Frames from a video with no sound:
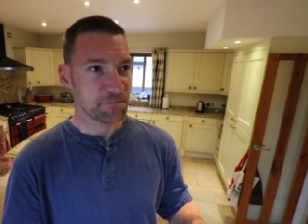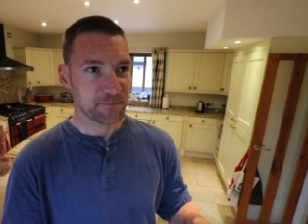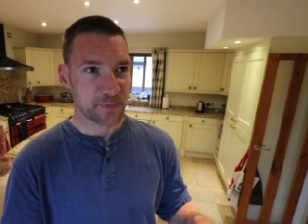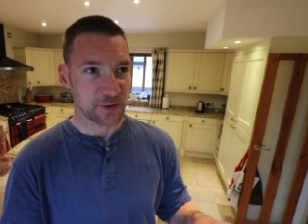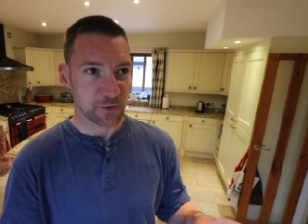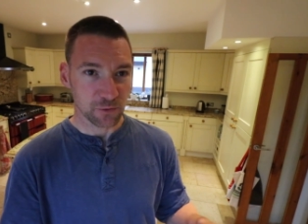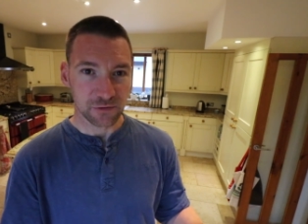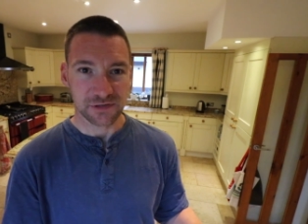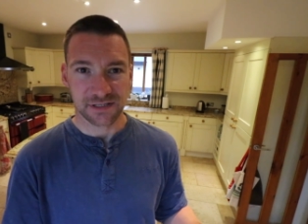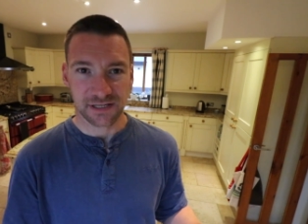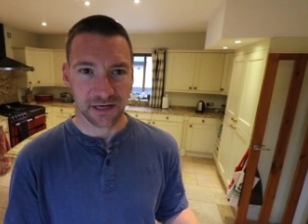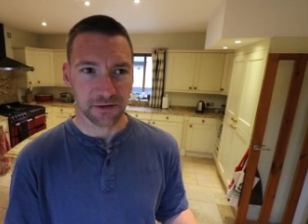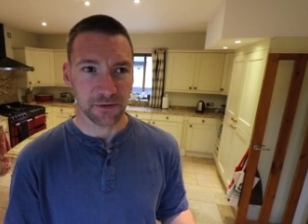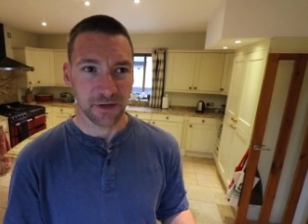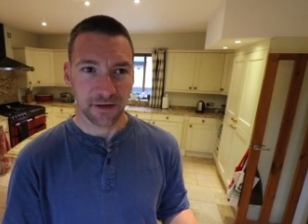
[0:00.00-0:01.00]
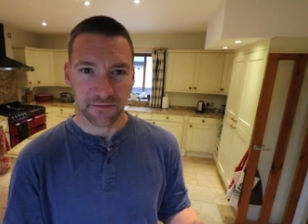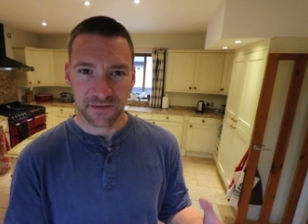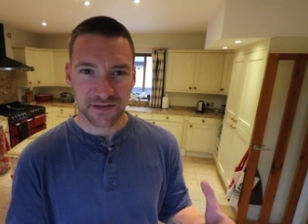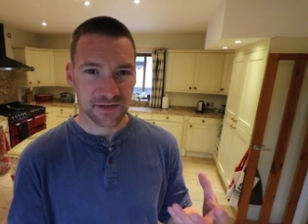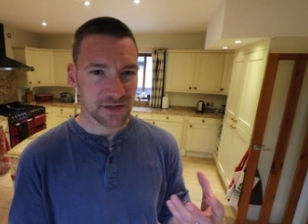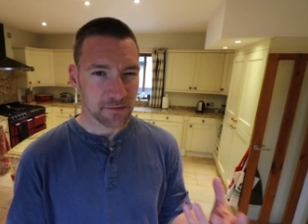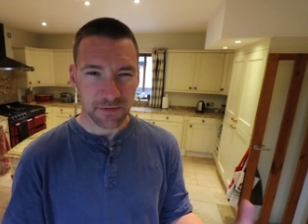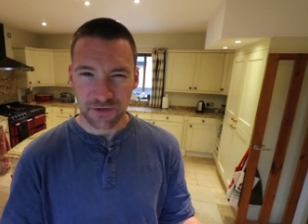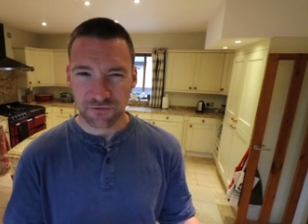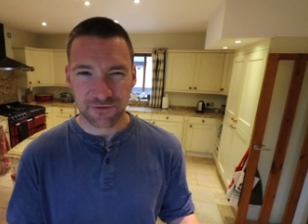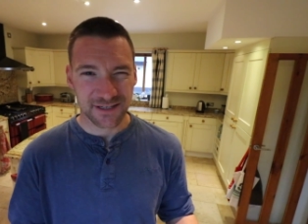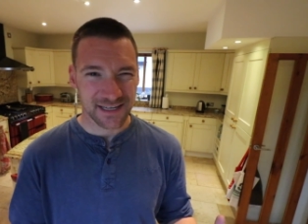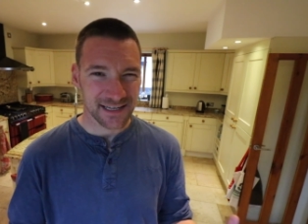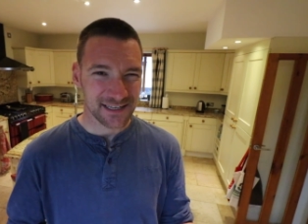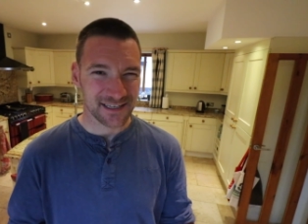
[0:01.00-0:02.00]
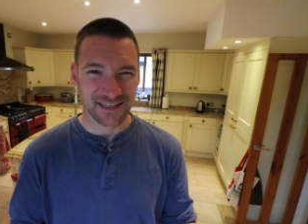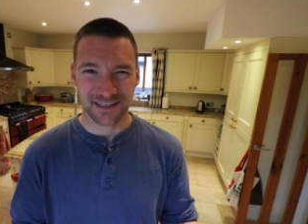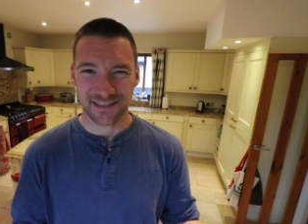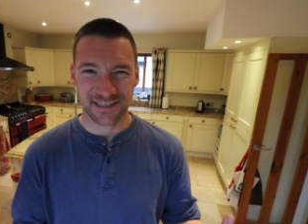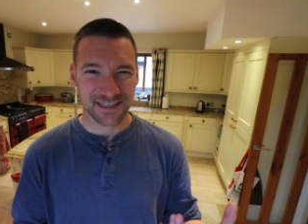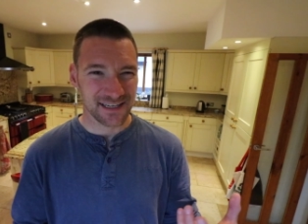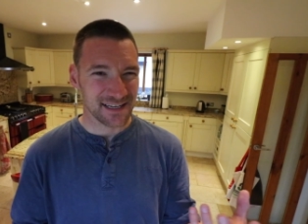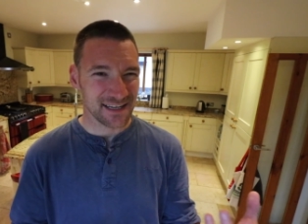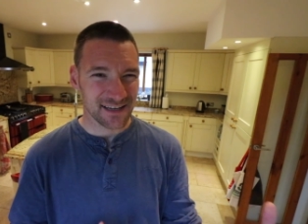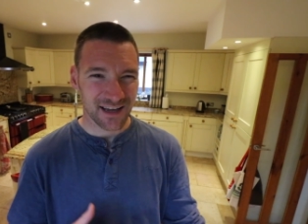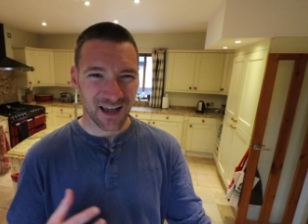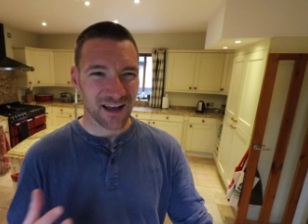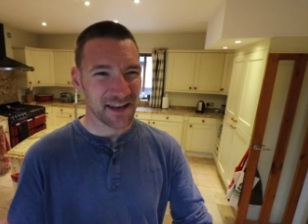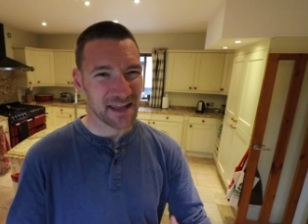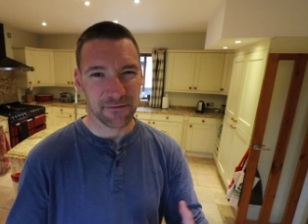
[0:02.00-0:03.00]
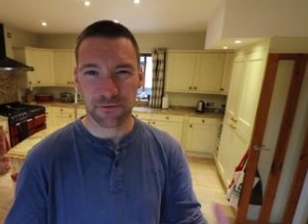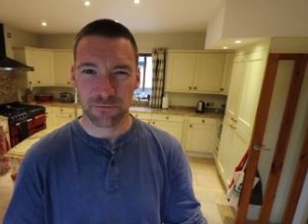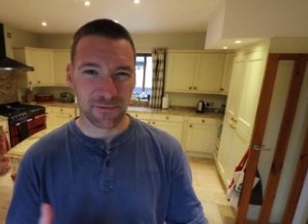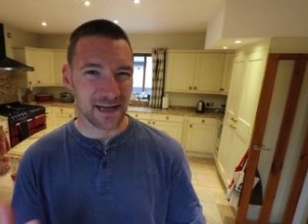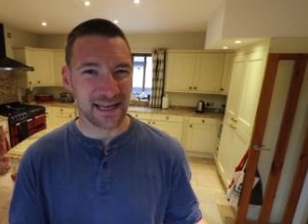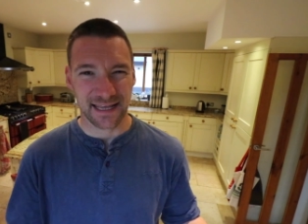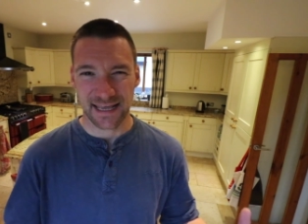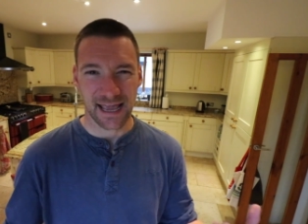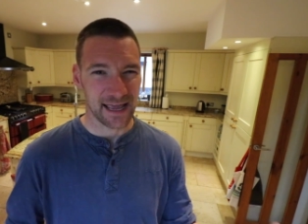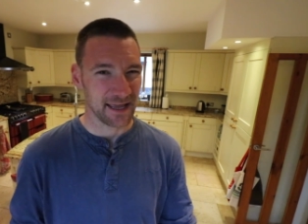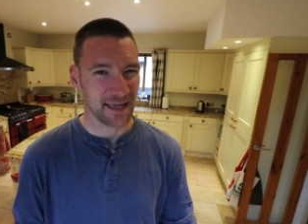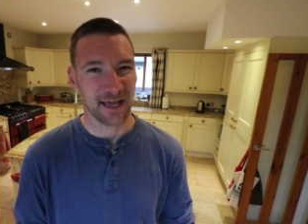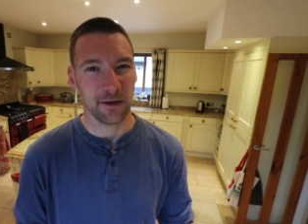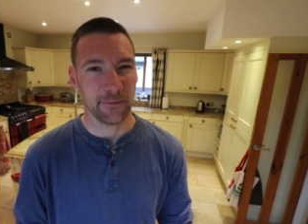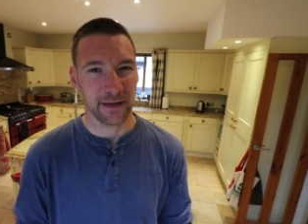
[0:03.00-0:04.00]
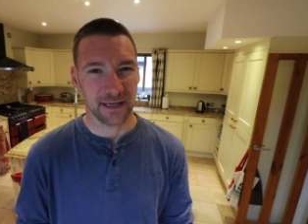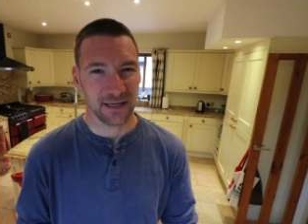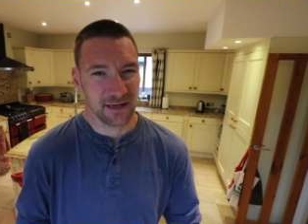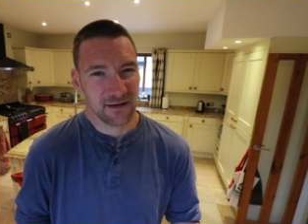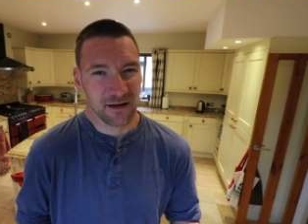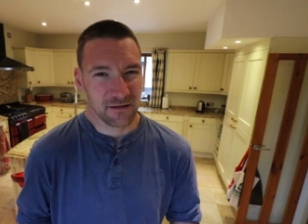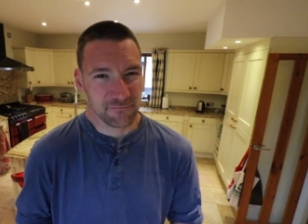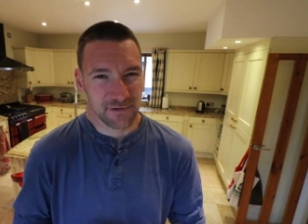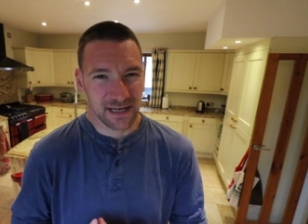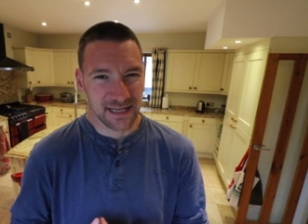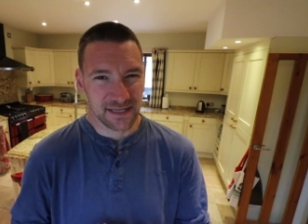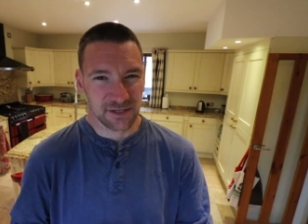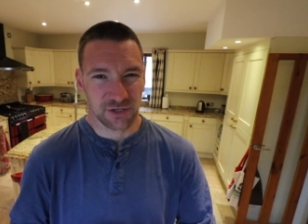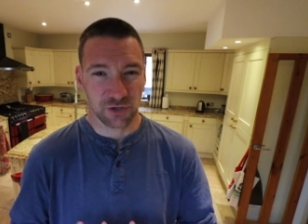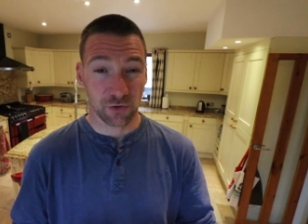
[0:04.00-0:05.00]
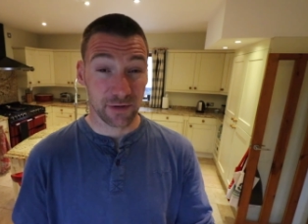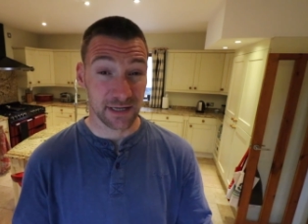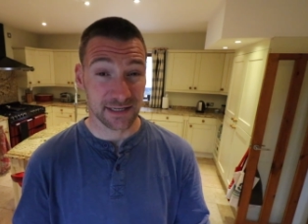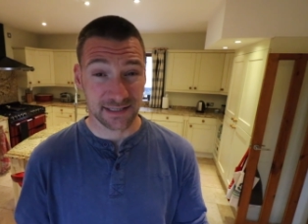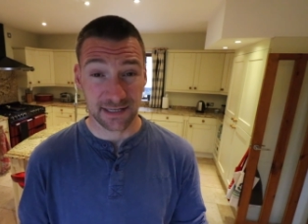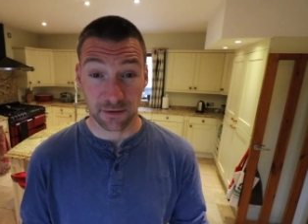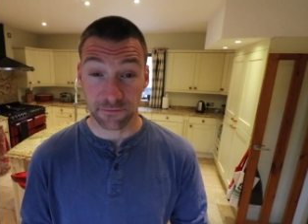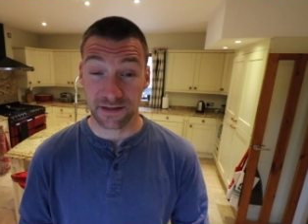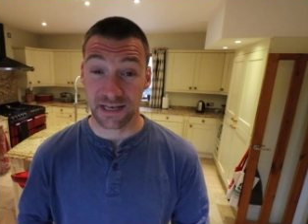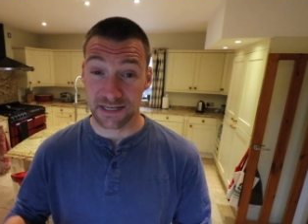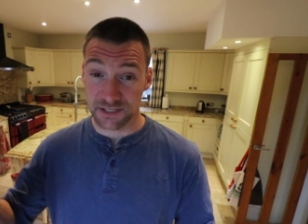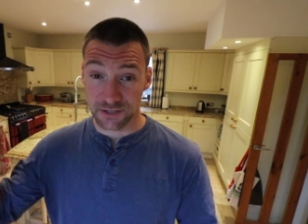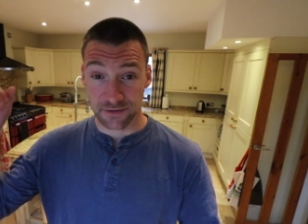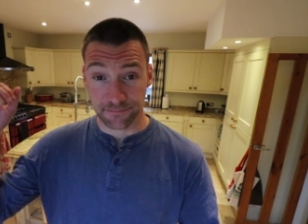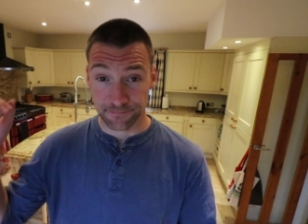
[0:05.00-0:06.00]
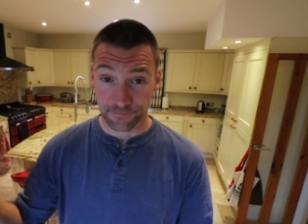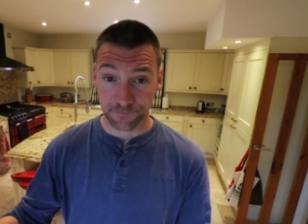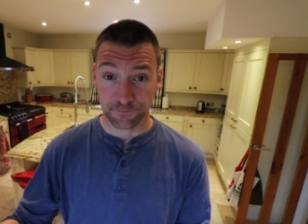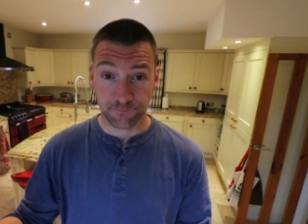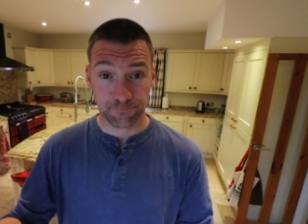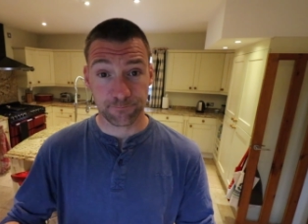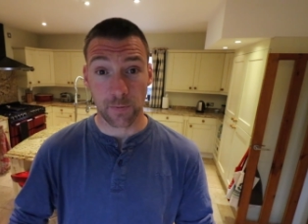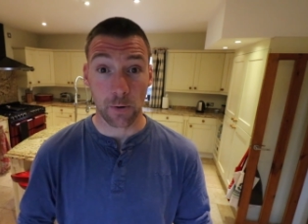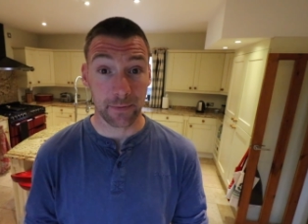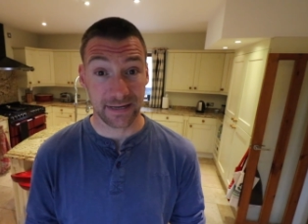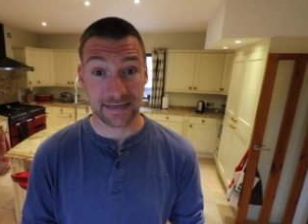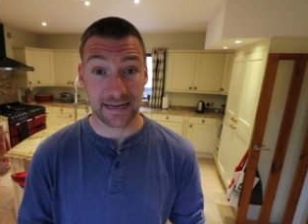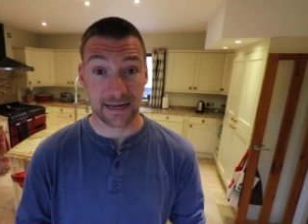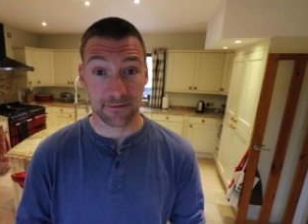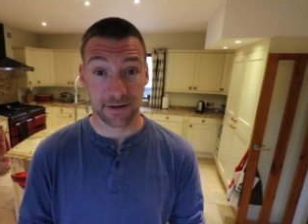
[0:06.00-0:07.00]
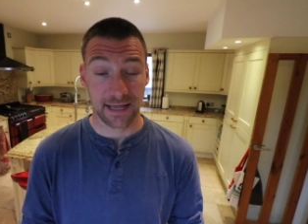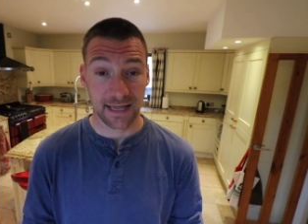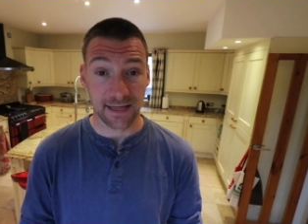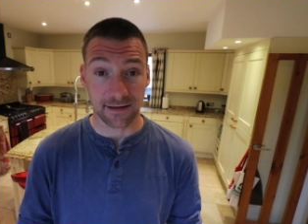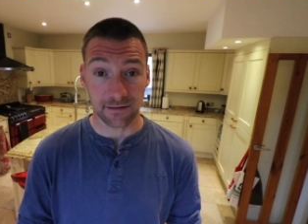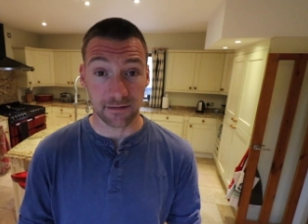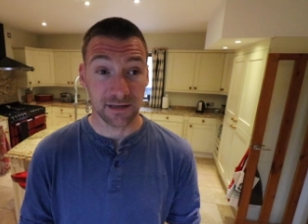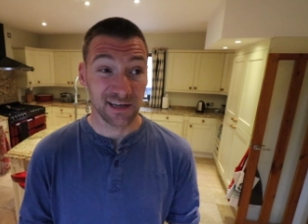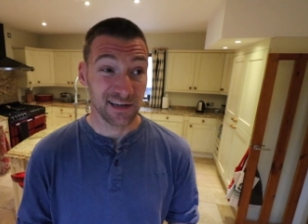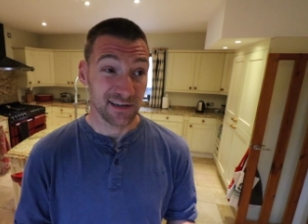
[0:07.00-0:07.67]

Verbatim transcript: but also there's so much resistance, you can't ever really get going. You can't really enjoy yourself unless you're bombing down a hill,